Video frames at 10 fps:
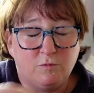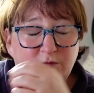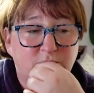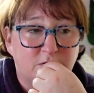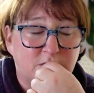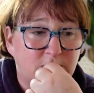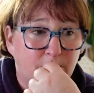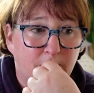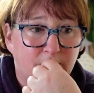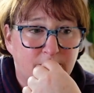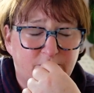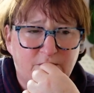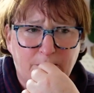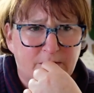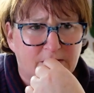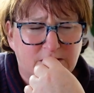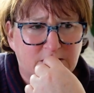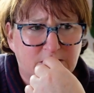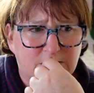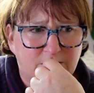We've done some
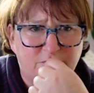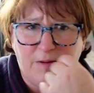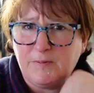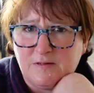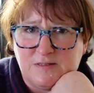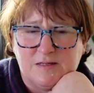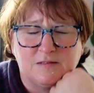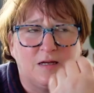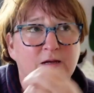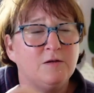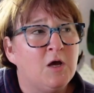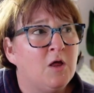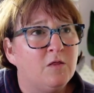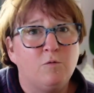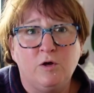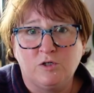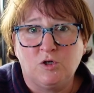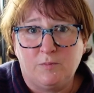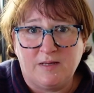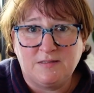fabulous things. I did the
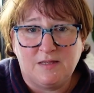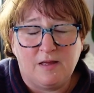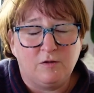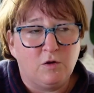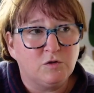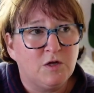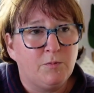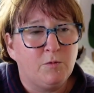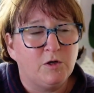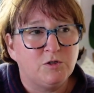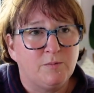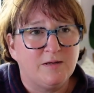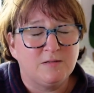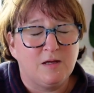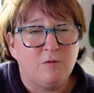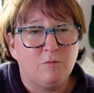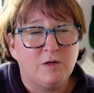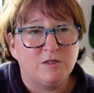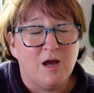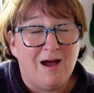workshop yesterday, the October workshop yesterday,
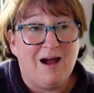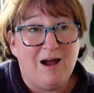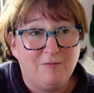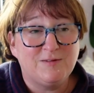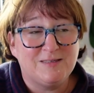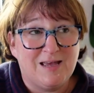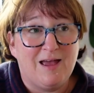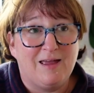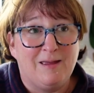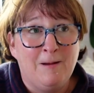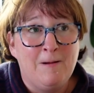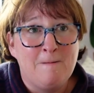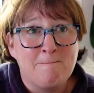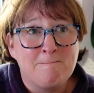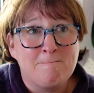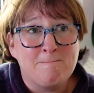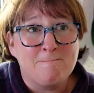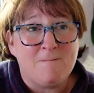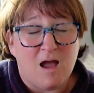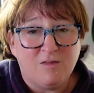which I have to say
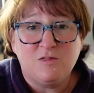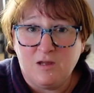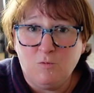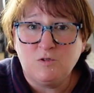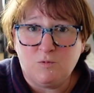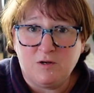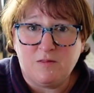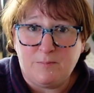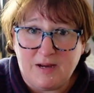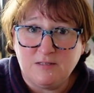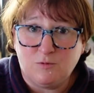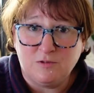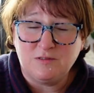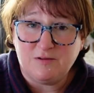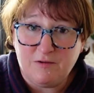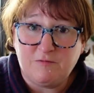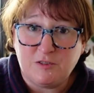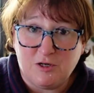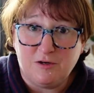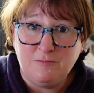I think was one of the best ones I've ever
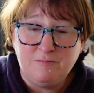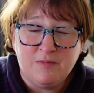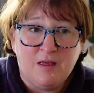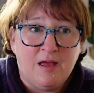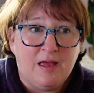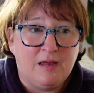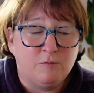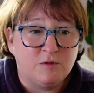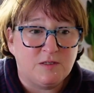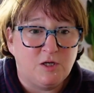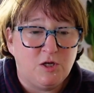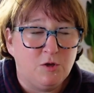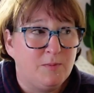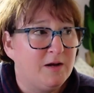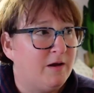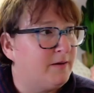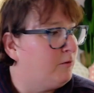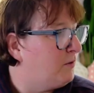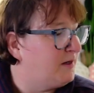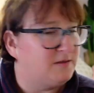done. It was a human eye.
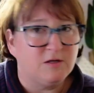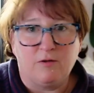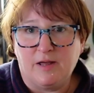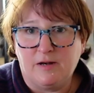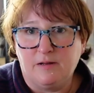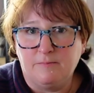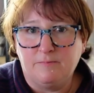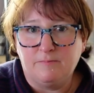Oh, I need to go and get it.